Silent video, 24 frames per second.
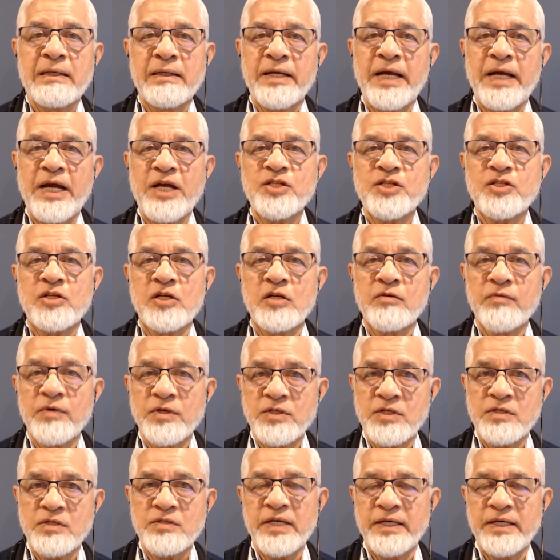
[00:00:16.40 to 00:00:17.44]
cash
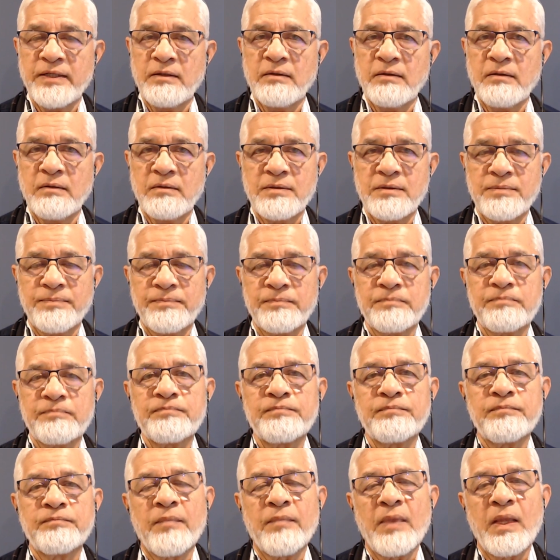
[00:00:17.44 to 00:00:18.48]
conversion cycle.
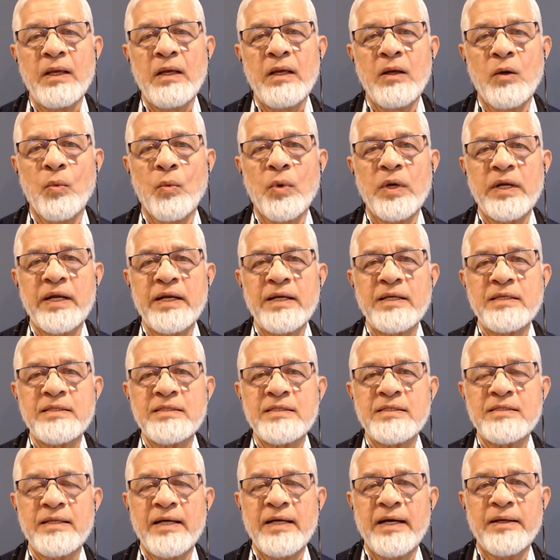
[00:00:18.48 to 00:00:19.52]
What it
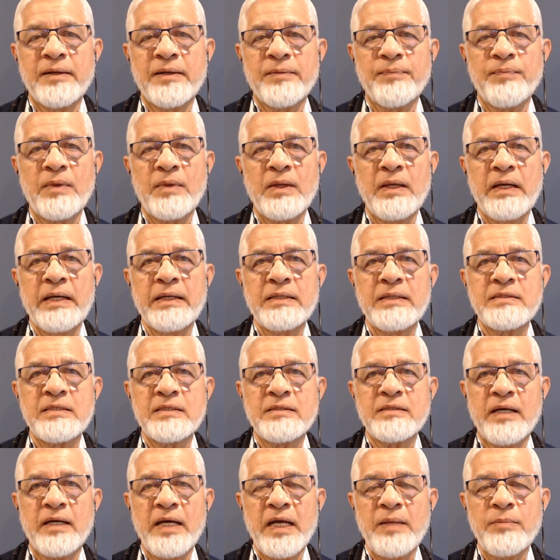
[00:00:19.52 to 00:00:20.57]
is that it is the
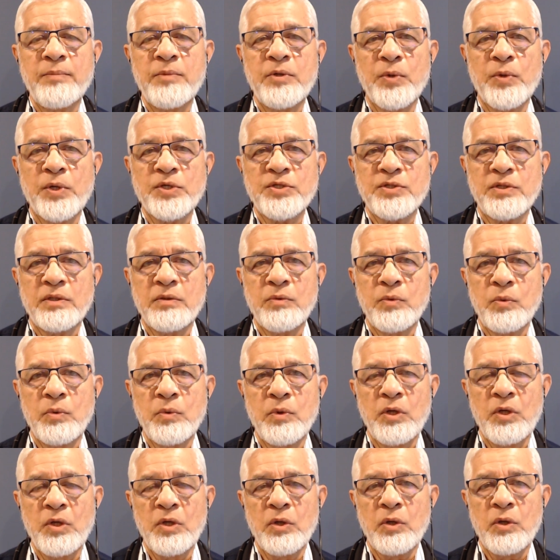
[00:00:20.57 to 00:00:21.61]
time duration
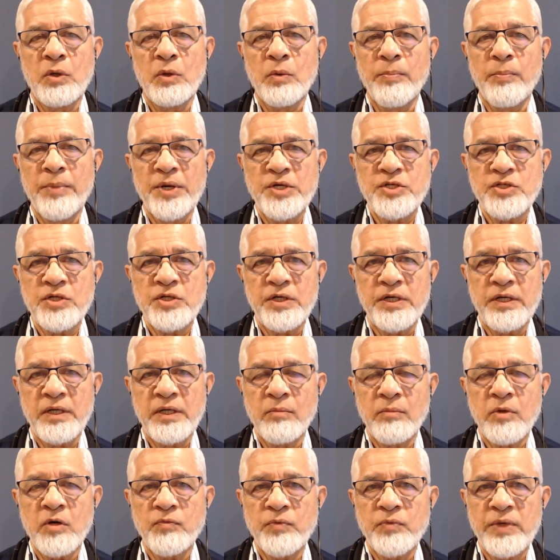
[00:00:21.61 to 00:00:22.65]
measured in
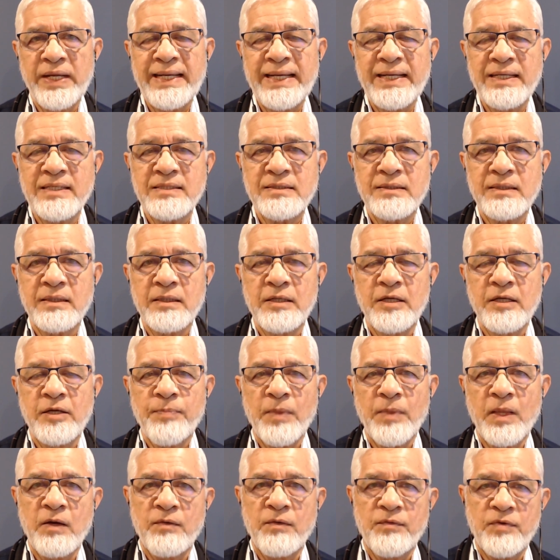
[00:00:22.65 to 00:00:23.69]
number of days
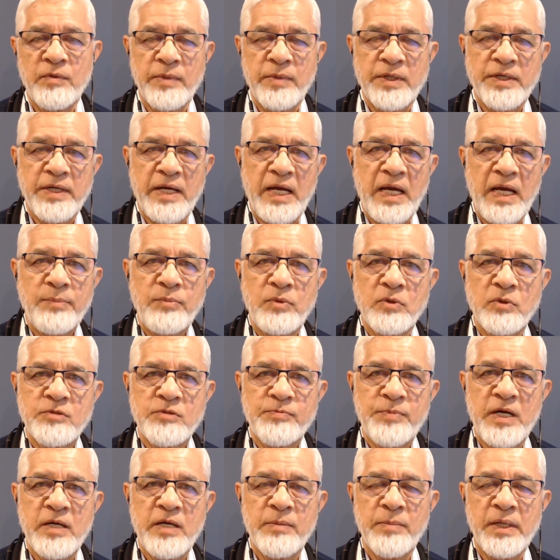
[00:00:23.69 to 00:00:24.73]
from the time you
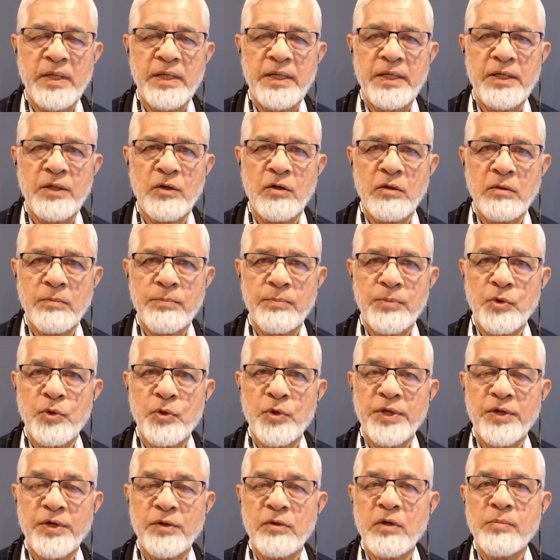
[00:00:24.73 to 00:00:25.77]
spend money on
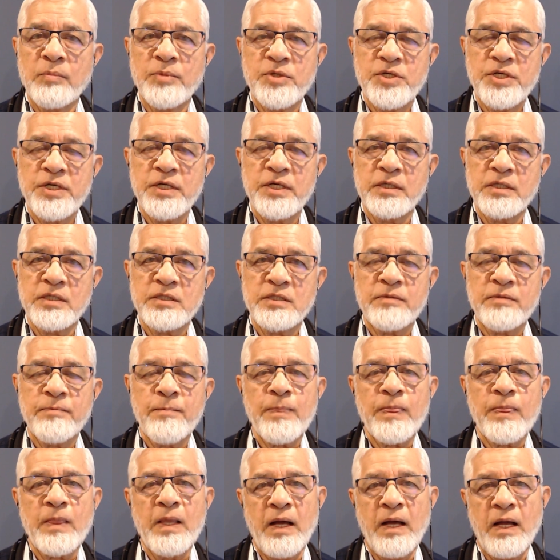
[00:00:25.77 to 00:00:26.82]
procuring raw materials
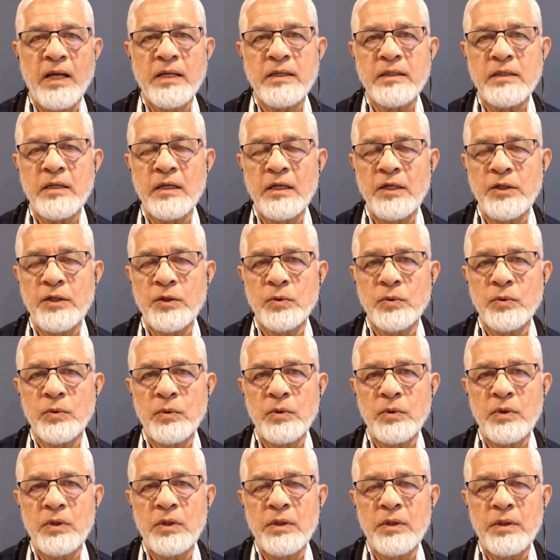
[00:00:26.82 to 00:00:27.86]
until
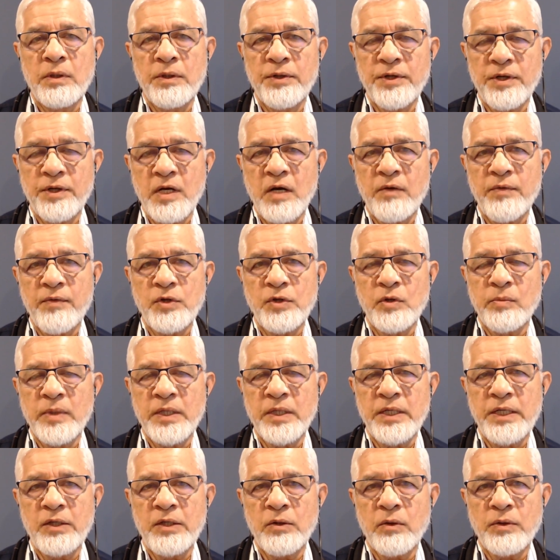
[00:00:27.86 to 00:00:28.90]
you recover your
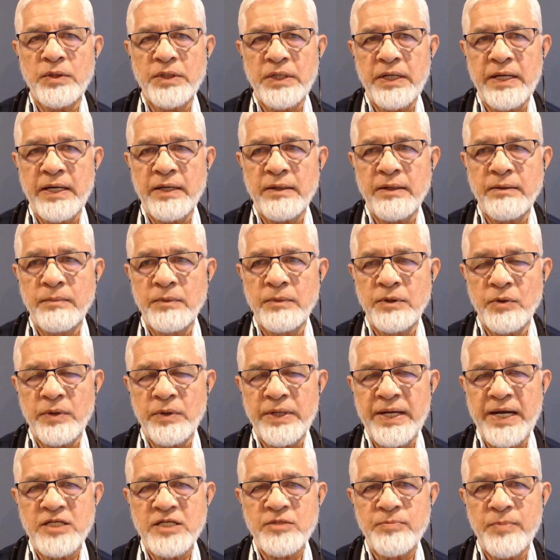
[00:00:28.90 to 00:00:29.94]
money or you get your
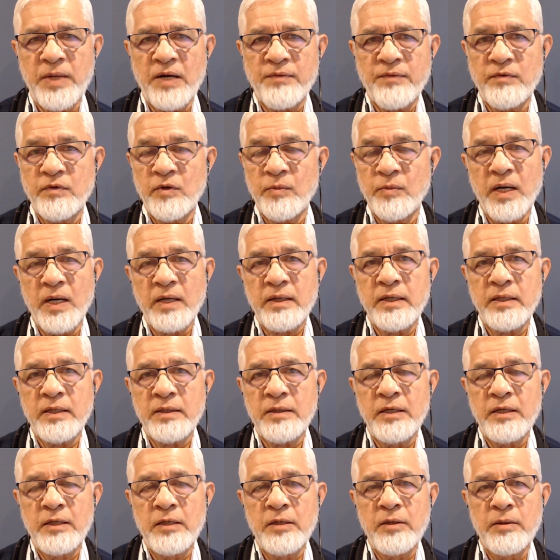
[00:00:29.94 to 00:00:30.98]
cash back from the market